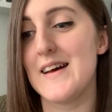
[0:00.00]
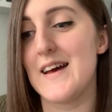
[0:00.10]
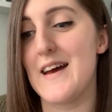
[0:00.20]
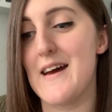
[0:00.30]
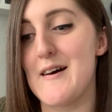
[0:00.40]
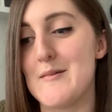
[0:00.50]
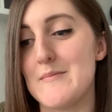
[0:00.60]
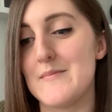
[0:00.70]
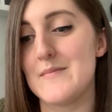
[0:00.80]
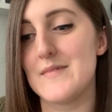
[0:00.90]

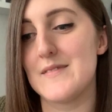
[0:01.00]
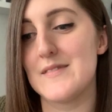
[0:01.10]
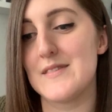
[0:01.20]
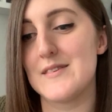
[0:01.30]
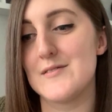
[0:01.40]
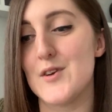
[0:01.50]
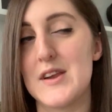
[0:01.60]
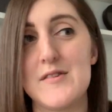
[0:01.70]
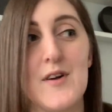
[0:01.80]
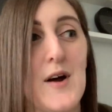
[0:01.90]
um,
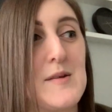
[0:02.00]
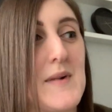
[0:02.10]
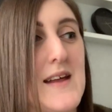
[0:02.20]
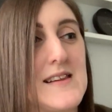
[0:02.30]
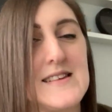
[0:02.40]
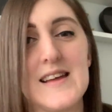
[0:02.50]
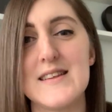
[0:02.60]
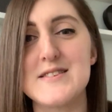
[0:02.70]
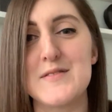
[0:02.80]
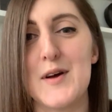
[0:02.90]
running around madly,
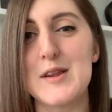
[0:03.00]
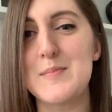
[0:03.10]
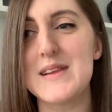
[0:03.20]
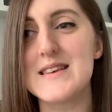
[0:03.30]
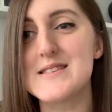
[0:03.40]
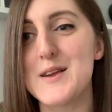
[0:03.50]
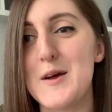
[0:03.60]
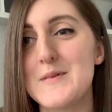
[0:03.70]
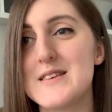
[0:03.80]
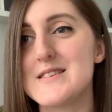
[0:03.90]
dancing around the place now,
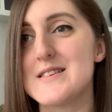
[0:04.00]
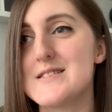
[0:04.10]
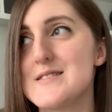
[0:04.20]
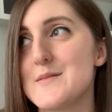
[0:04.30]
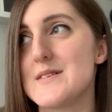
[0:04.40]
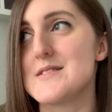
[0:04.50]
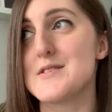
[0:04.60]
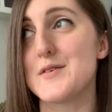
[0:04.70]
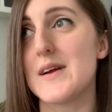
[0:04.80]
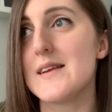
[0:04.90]
which is
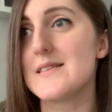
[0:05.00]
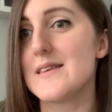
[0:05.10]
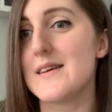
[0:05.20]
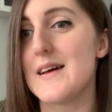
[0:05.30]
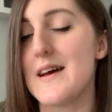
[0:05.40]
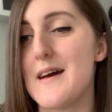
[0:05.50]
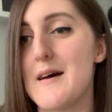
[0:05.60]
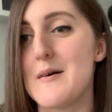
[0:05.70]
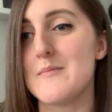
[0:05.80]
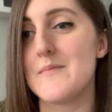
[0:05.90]
great.
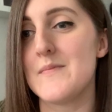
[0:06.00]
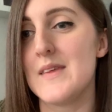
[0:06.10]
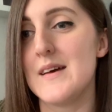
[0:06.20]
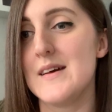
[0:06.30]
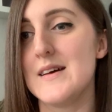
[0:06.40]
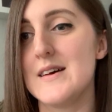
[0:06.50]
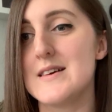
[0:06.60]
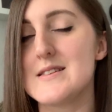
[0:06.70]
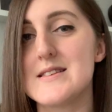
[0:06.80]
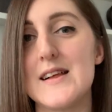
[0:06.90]
Um,
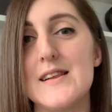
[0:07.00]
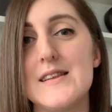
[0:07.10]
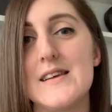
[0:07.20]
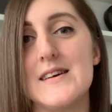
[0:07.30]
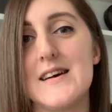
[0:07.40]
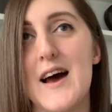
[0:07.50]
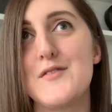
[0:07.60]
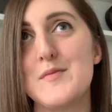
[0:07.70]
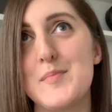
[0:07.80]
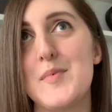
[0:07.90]
Still
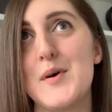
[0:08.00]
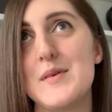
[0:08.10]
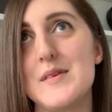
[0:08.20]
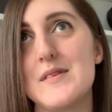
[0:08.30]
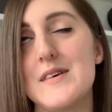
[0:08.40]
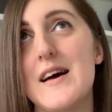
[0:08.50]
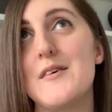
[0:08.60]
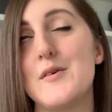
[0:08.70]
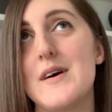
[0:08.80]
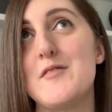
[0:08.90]
haven't bought.
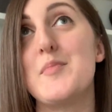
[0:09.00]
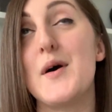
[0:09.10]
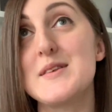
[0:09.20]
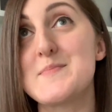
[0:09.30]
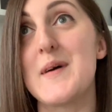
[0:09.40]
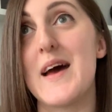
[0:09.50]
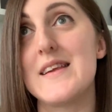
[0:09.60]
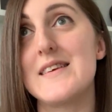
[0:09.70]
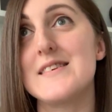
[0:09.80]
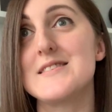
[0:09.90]
Oh, I've bought his
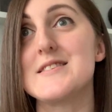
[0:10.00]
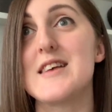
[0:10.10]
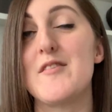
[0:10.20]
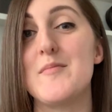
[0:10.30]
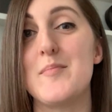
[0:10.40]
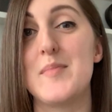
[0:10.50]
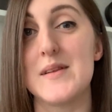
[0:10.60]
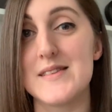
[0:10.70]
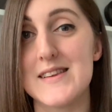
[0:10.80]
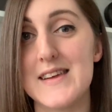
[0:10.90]
bed, just haven't
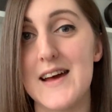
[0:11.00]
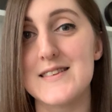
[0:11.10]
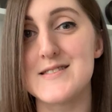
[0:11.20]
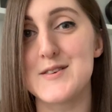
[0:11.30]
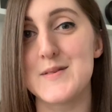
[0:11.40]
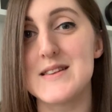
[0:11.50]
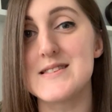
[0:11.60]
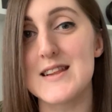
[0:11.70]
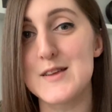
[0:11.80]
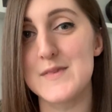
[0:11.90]
built it yet. So he's
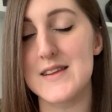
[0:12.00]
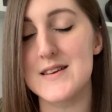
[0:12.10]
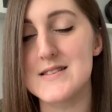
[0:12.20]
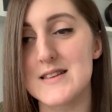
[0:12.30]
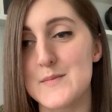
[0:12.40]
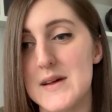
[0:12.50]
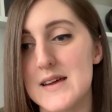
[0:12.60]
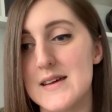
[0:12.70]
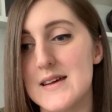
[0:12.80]
still in with us at the minute.